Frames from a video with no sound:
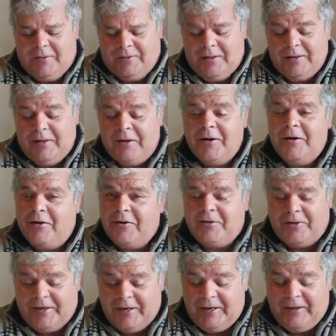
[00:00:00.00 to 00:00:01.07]
didn't adhere
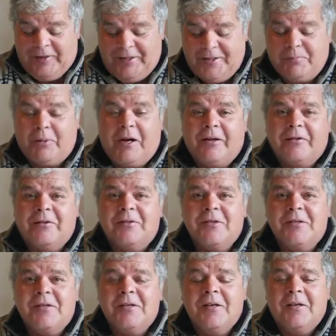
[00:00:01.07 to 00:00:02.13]
to any of these
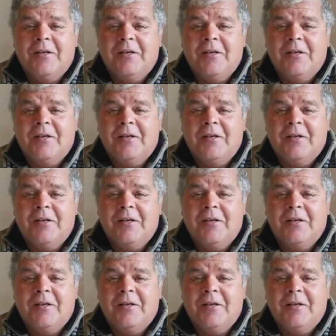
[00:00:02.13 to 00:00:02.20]
practices,